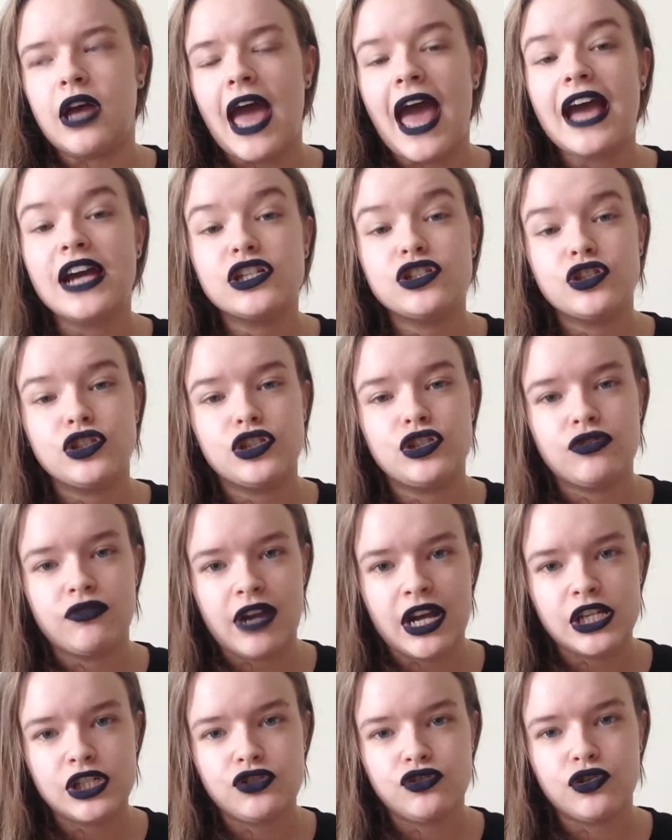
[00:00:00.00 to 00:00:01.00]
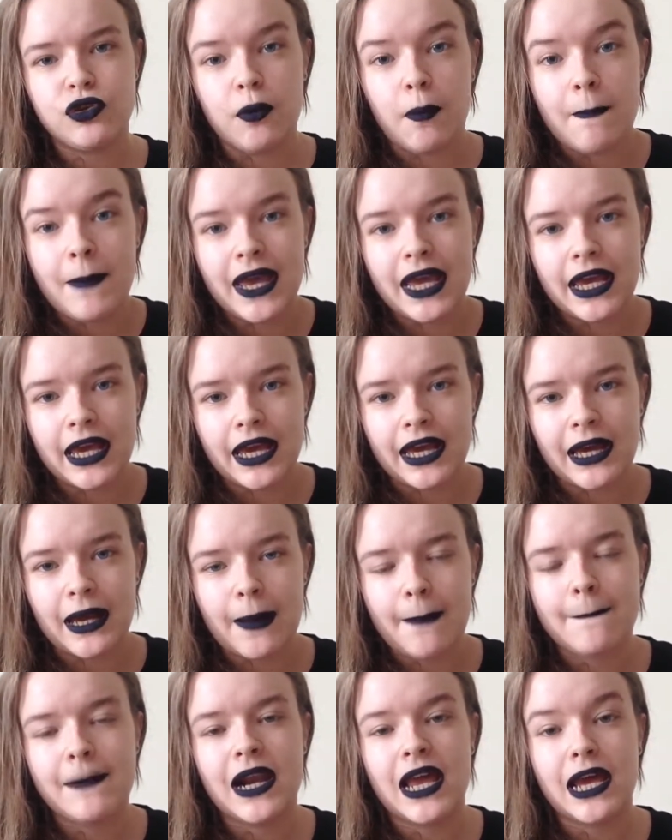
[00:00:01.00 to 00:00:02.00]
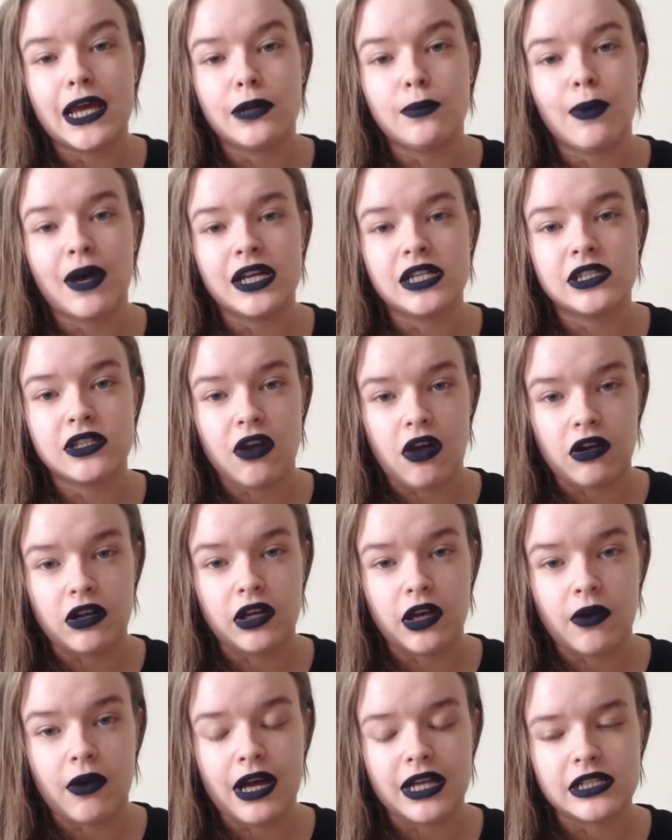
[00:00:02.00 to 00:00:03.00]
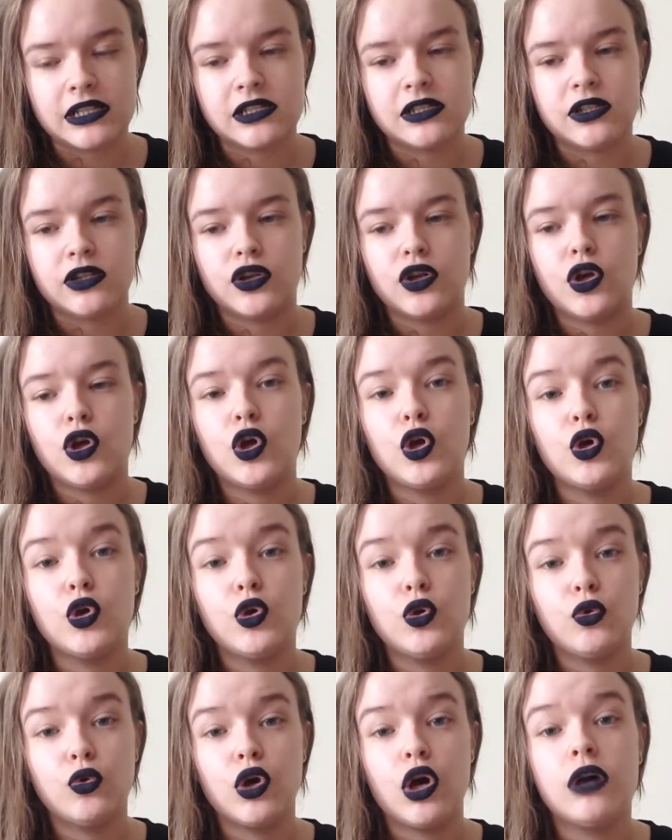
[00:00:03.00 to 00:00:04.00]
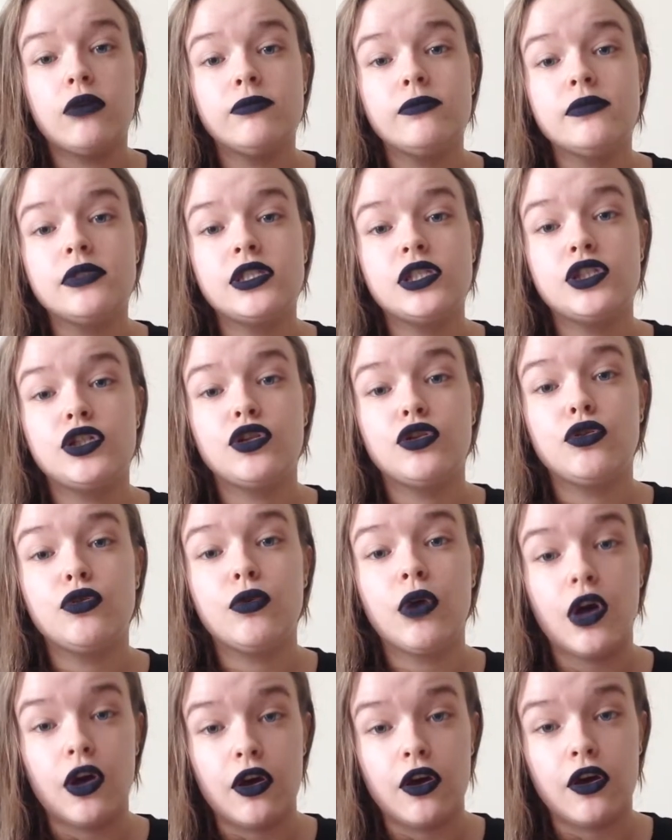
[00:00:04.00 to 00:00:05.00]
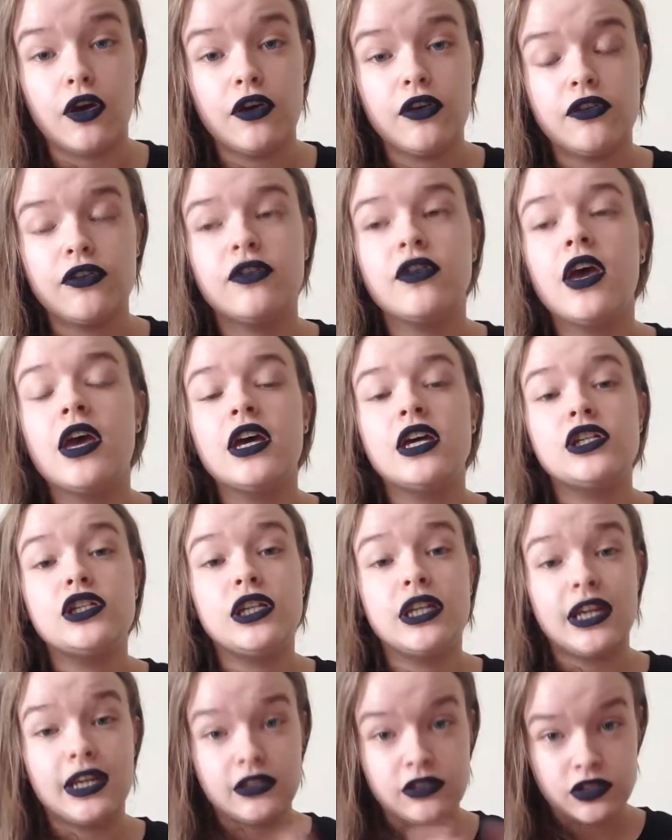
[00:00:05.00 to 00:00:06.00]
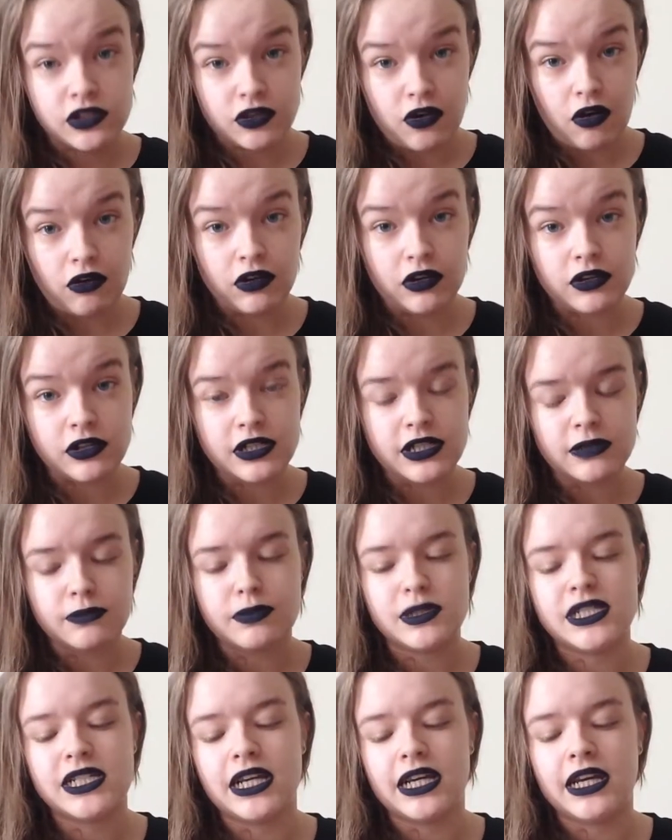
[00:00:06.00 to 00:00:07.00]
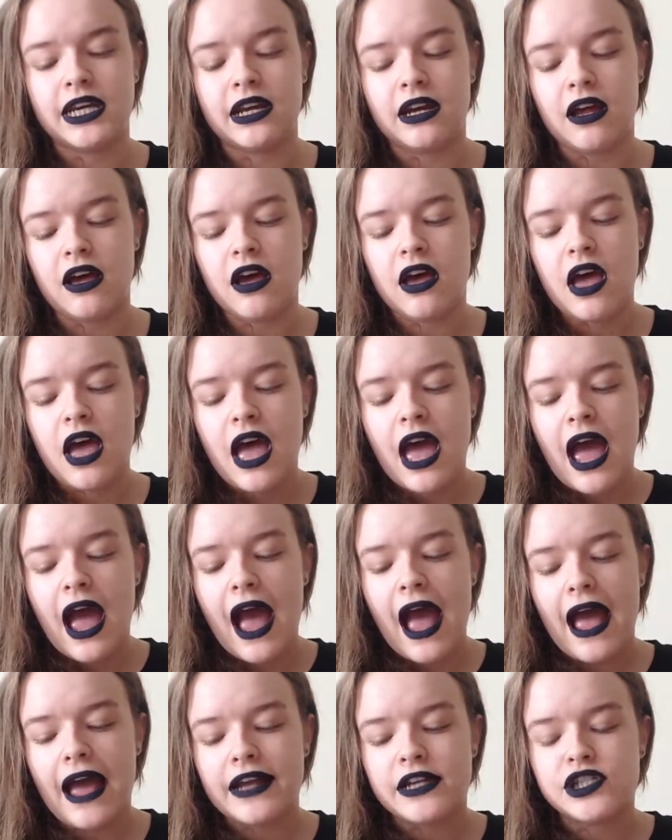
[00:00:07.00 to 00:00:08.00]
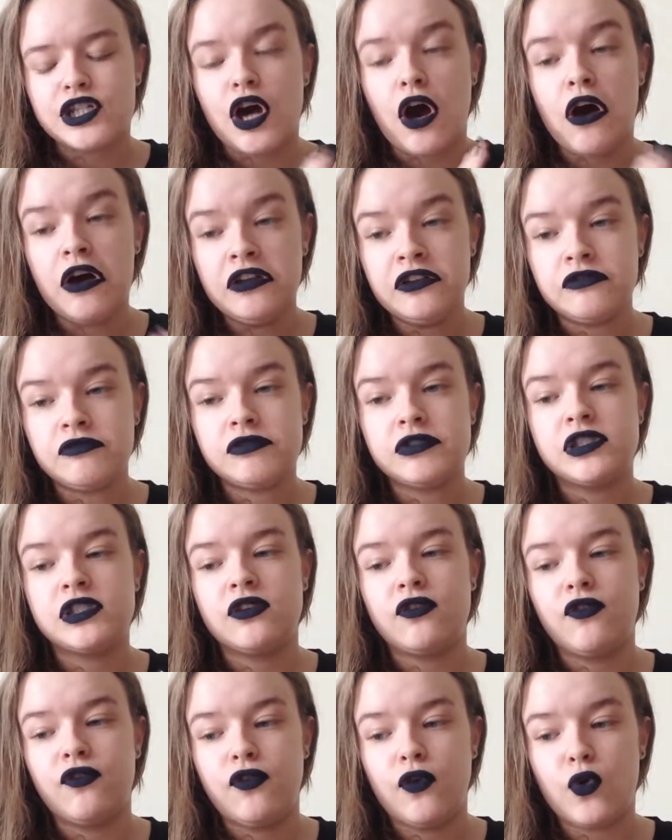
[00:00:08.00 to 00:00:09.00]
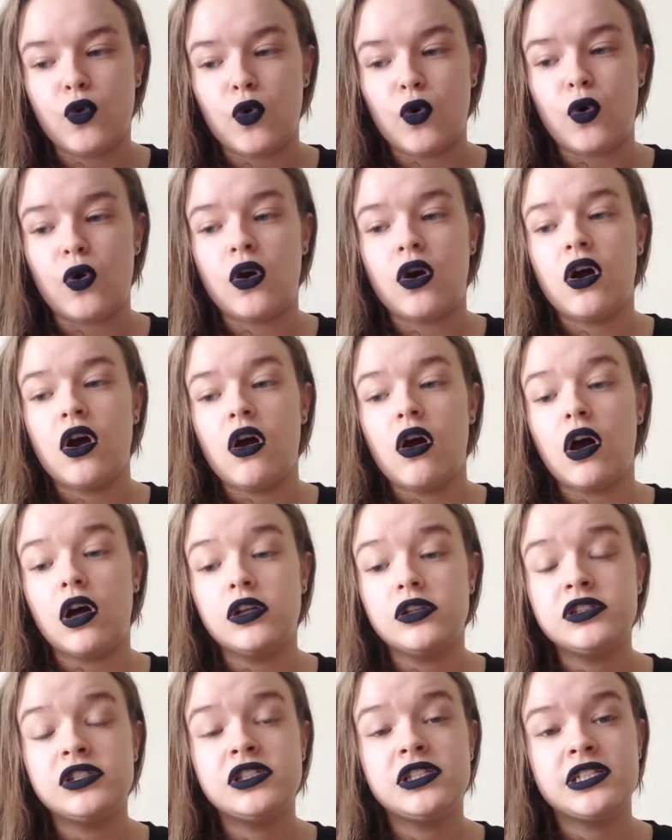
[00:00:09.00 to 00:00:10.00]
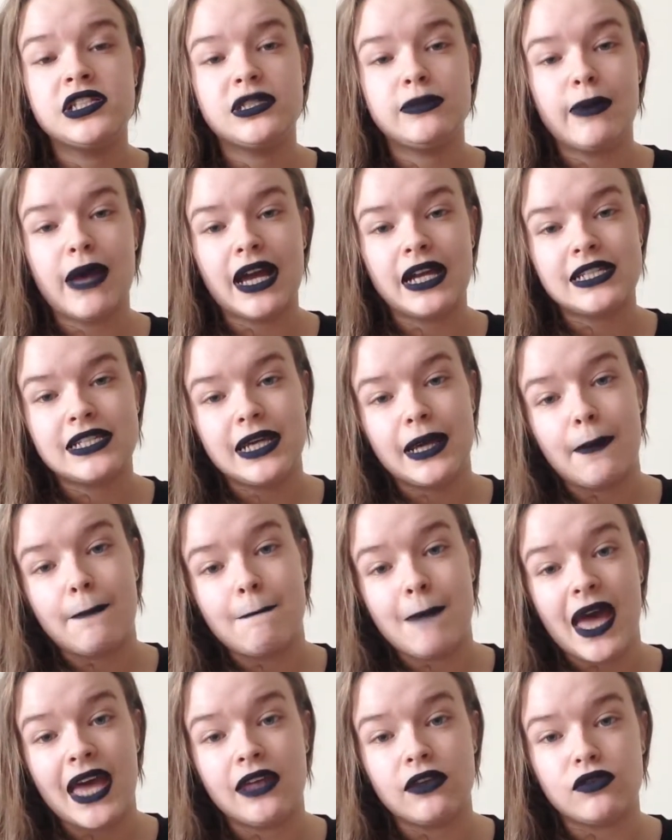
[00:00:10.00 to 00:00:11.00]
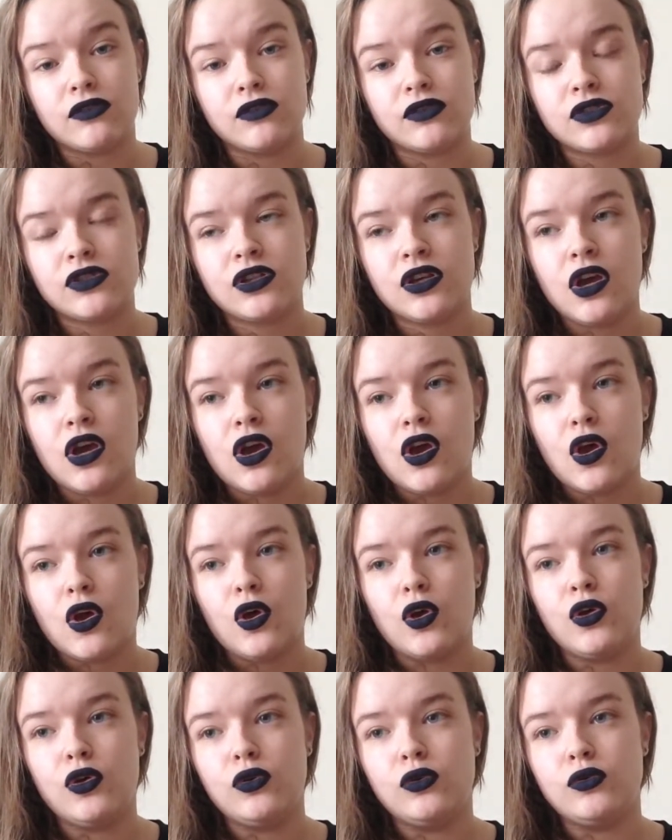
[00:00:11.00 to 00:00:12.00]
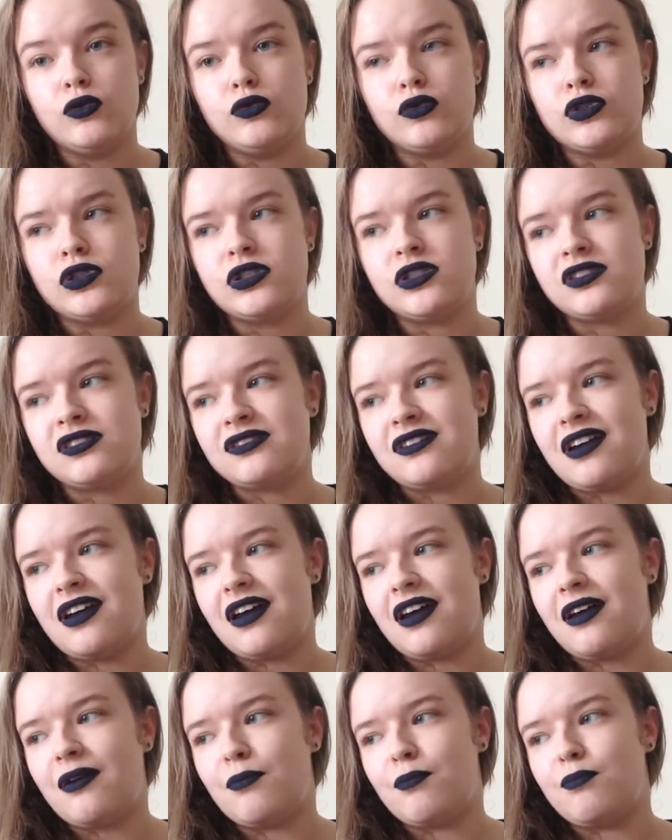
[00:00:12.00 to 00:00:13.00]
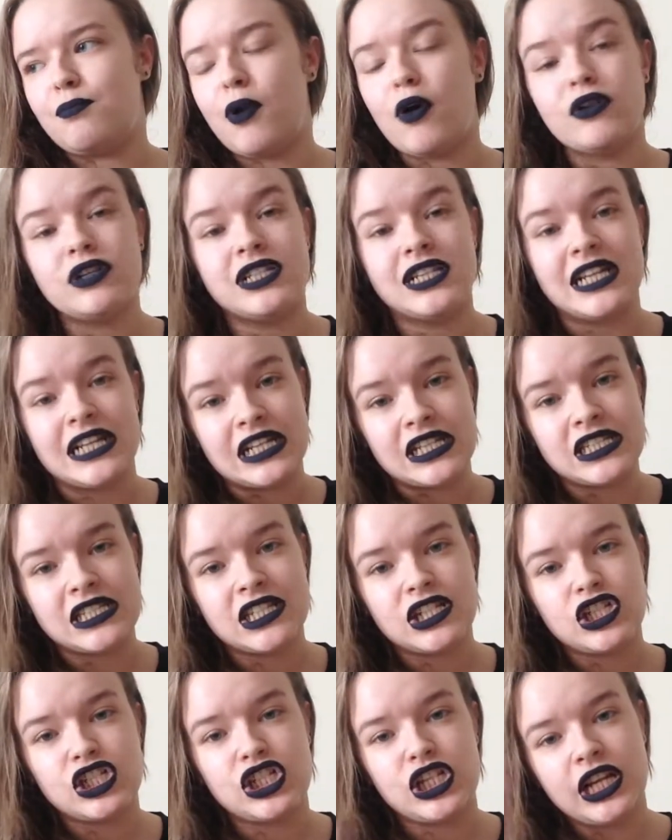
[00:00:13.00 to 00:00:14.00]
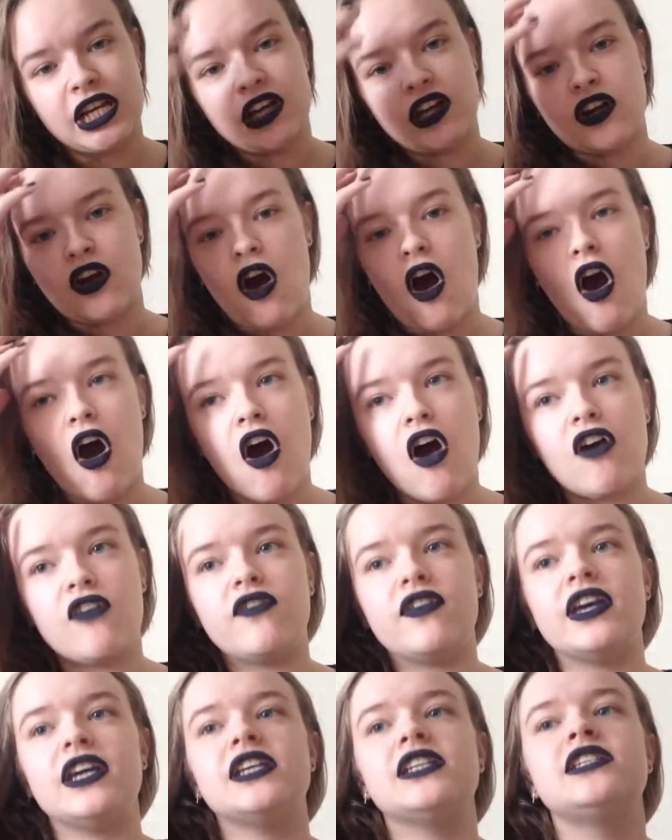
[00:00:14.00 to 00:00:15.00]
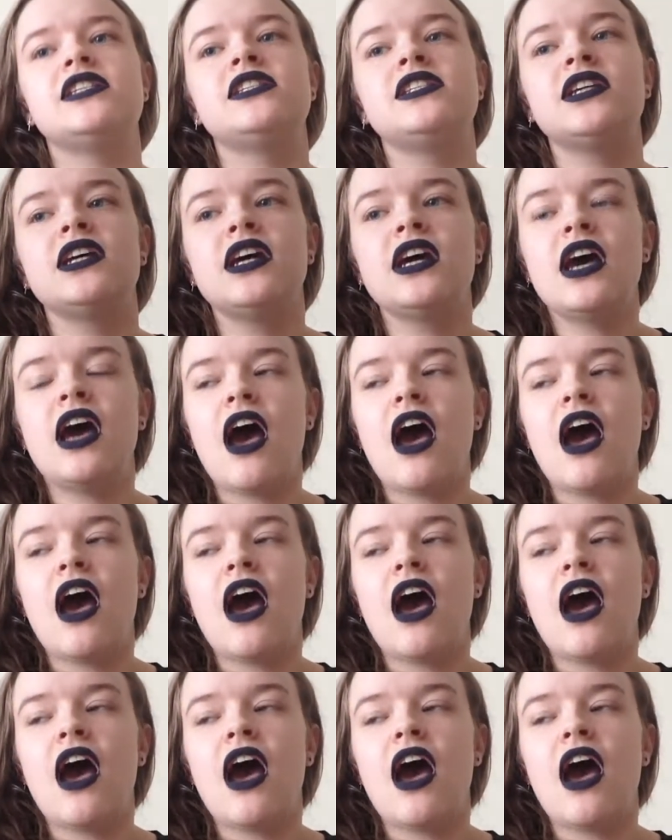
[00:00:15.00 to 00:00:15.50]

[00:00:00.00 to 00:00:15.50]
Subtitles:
extraterrestrial being played by Scarlett Johansson who comes to Earth, Scotland in particular, and hunts for unsuspecting males whose bodies she can harvest